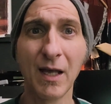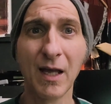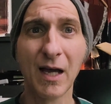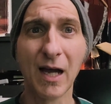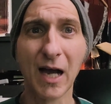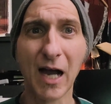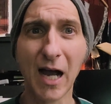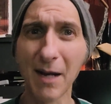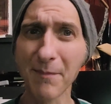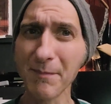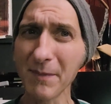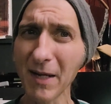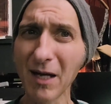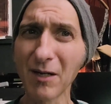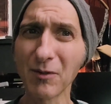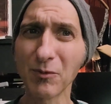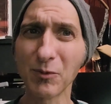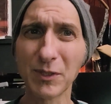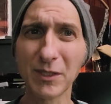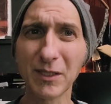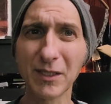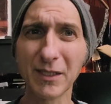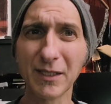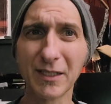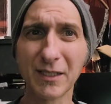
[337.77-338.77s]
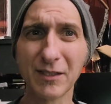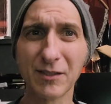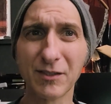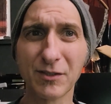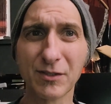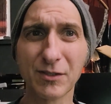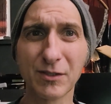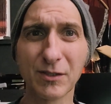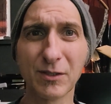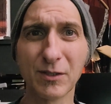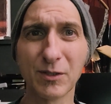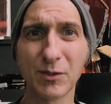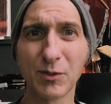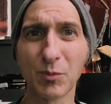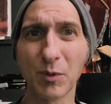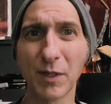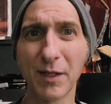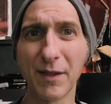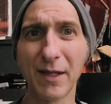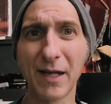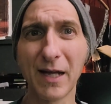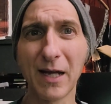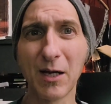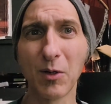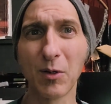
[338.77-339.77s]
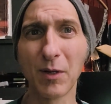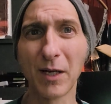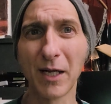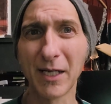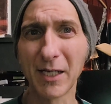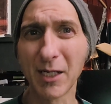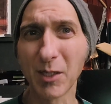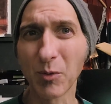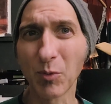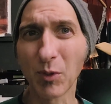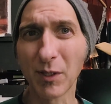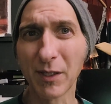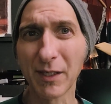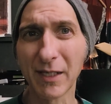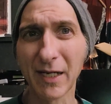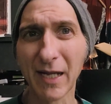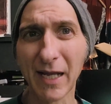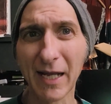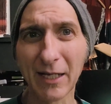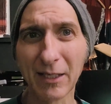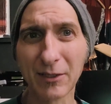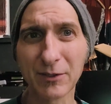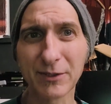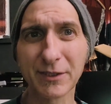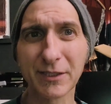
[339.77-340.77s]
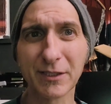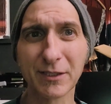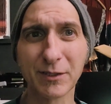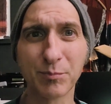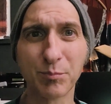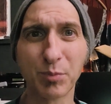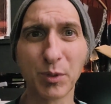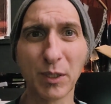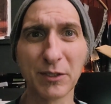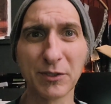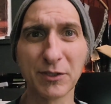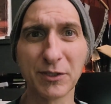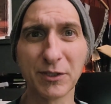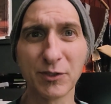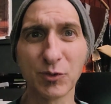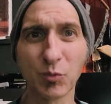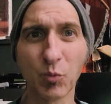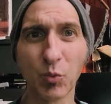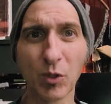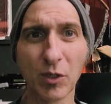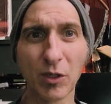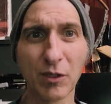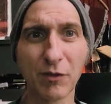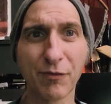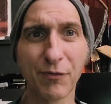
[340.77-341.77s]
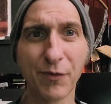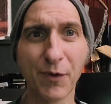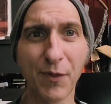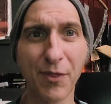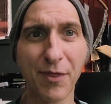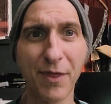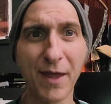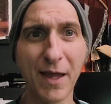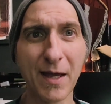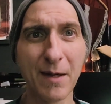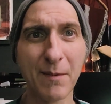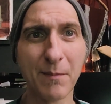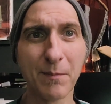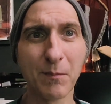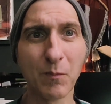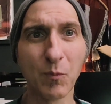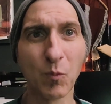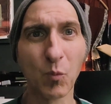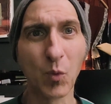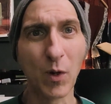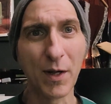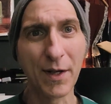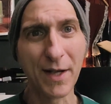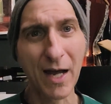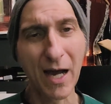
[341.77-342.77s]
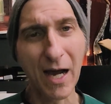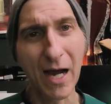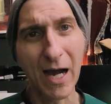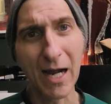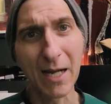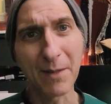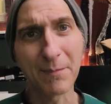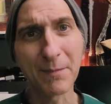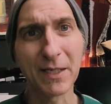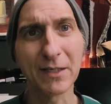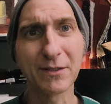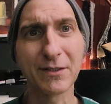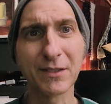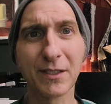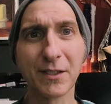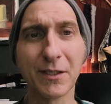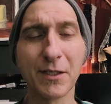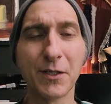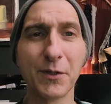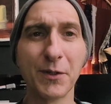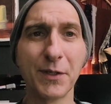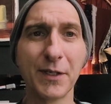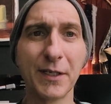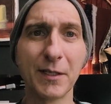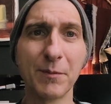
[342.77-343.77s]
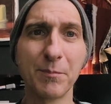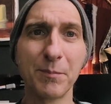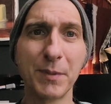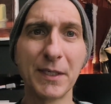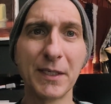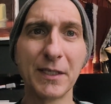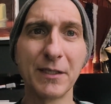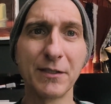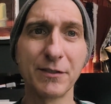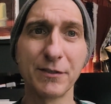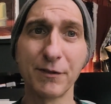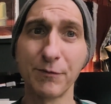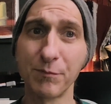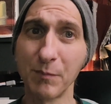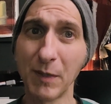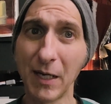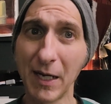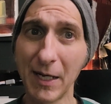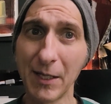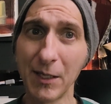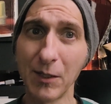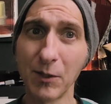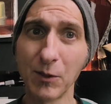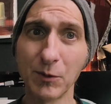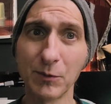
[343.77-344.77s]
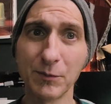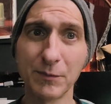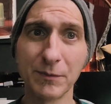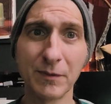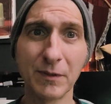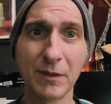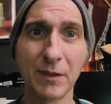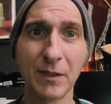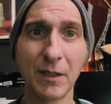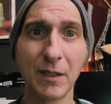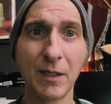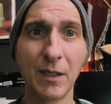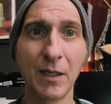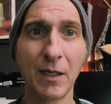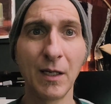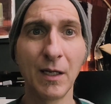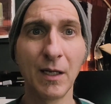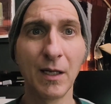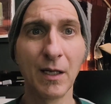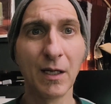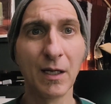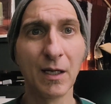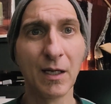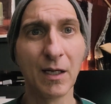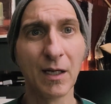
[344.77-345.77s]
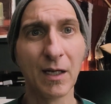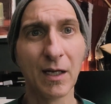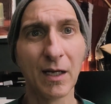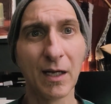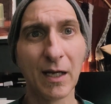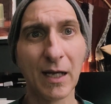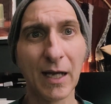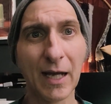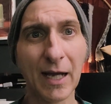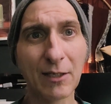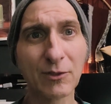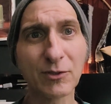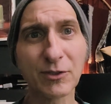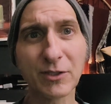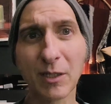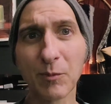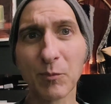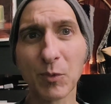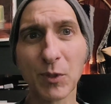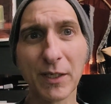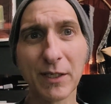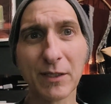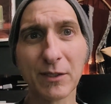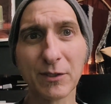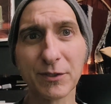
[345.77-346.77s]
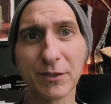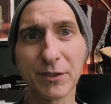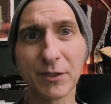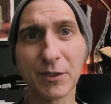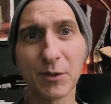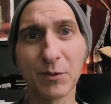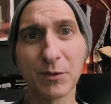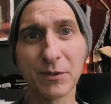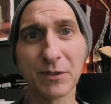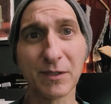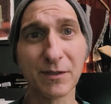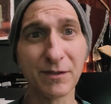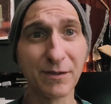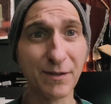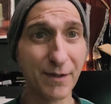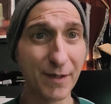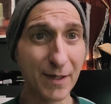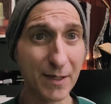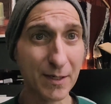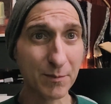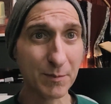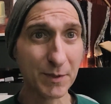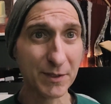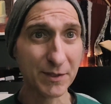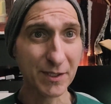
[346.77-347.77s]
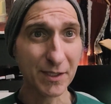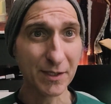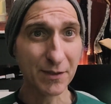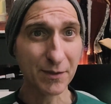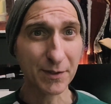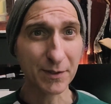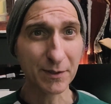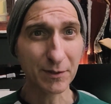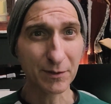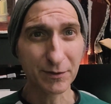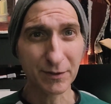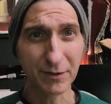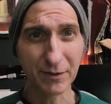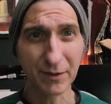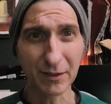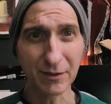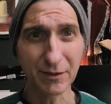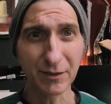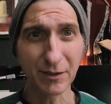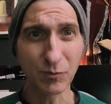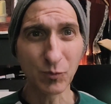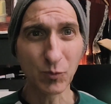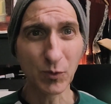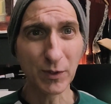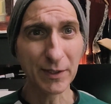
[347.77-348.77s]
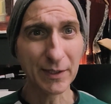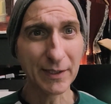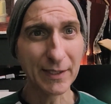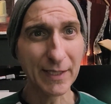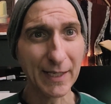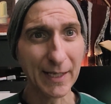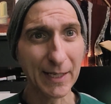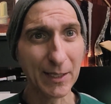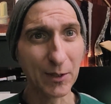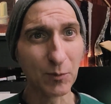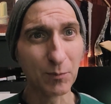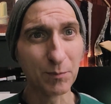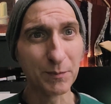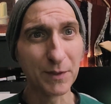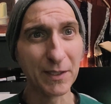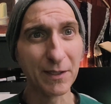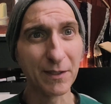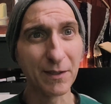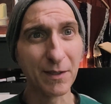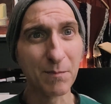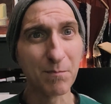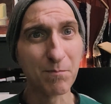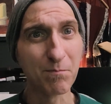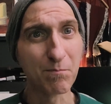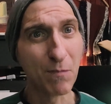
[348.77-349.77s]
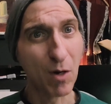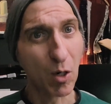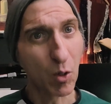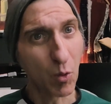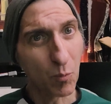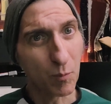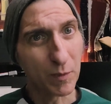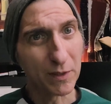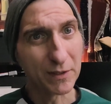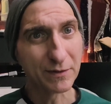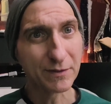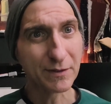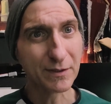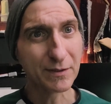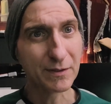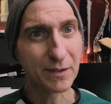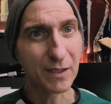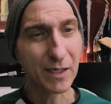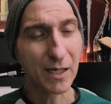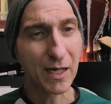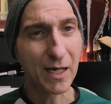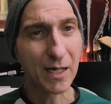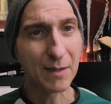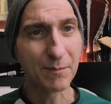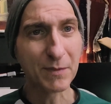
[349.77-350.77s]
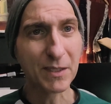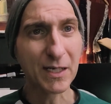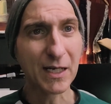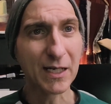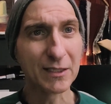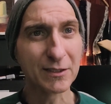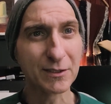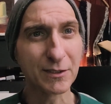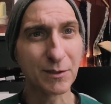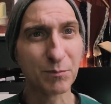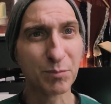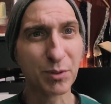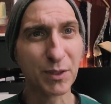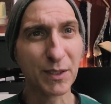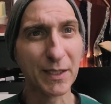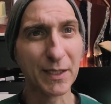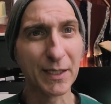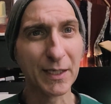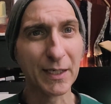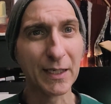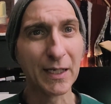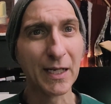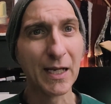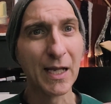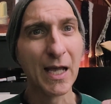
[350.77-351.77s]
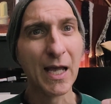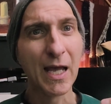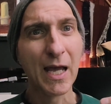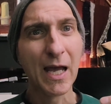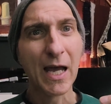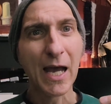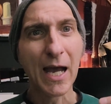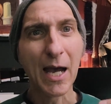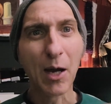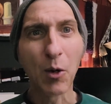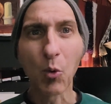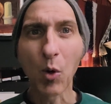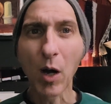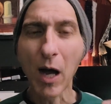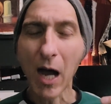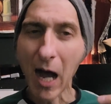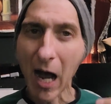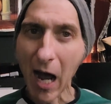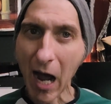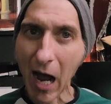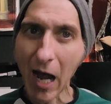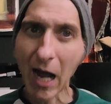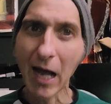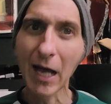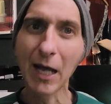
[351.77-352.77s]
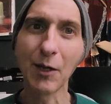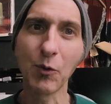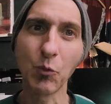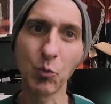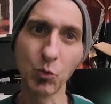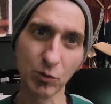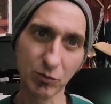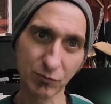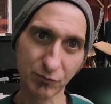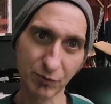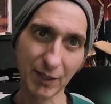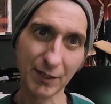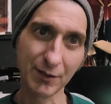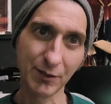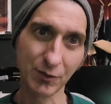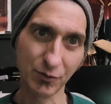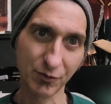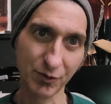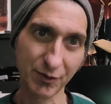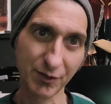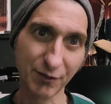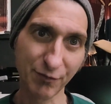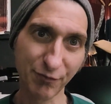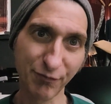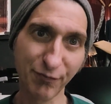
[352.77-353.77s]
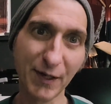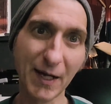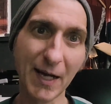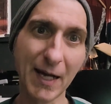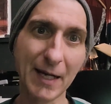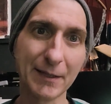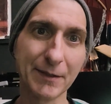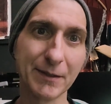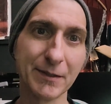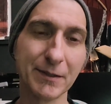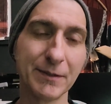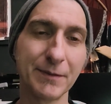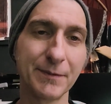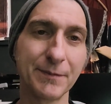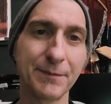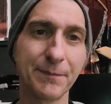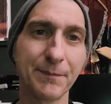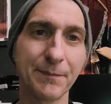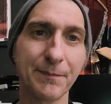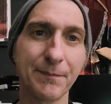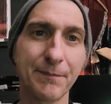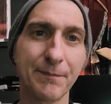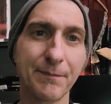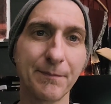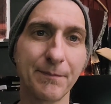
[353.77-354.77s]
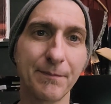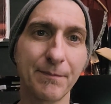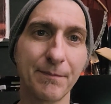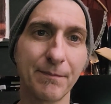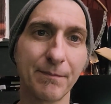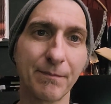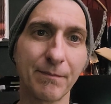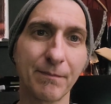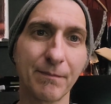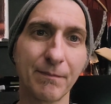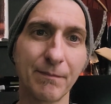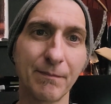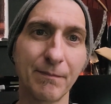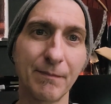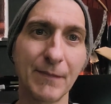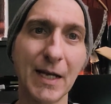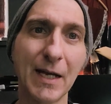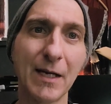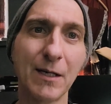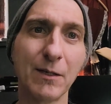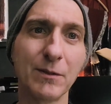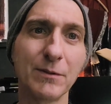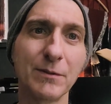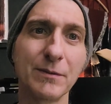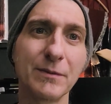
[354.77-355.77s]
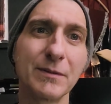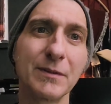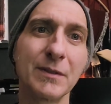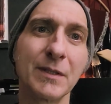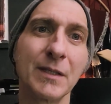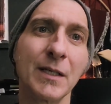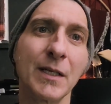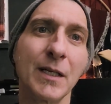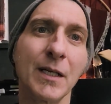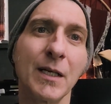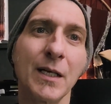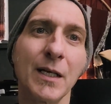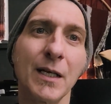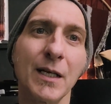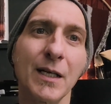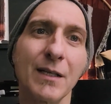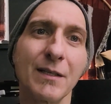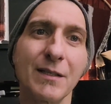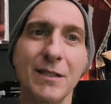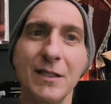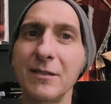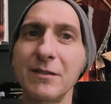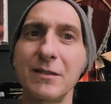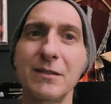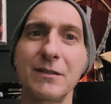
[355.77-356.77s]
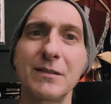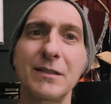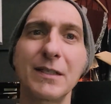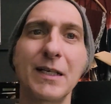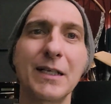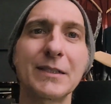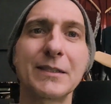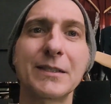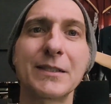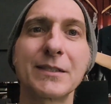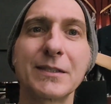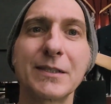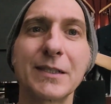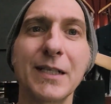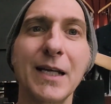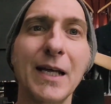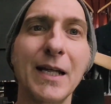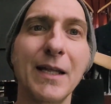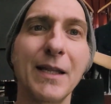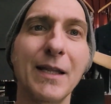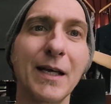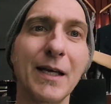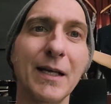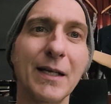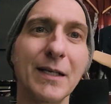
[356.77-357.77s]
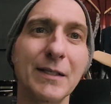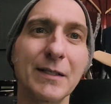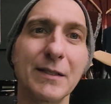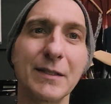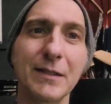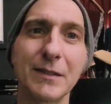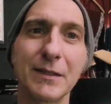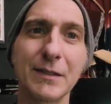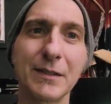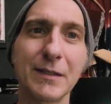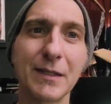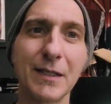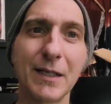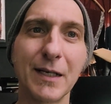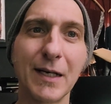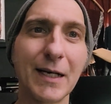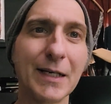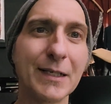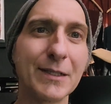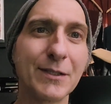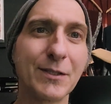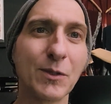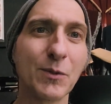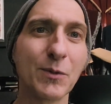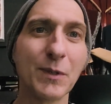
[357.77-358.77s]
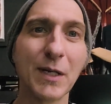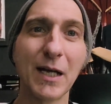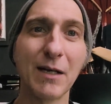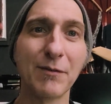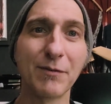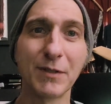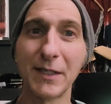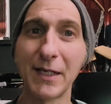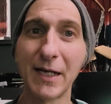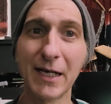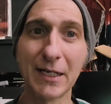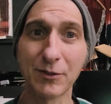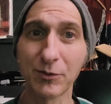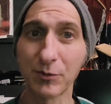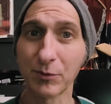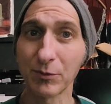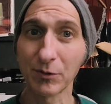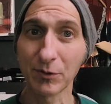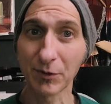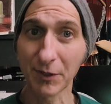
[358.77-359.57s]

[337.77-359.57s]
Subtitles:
I'm not really concerned with how anyone else's brushes work for them when I'm executing a piece of my own. How someone else uses their materials doesn't really help me in the moment I'm contemplating how I will render an effect. Now, this is not to say that I don't have a natural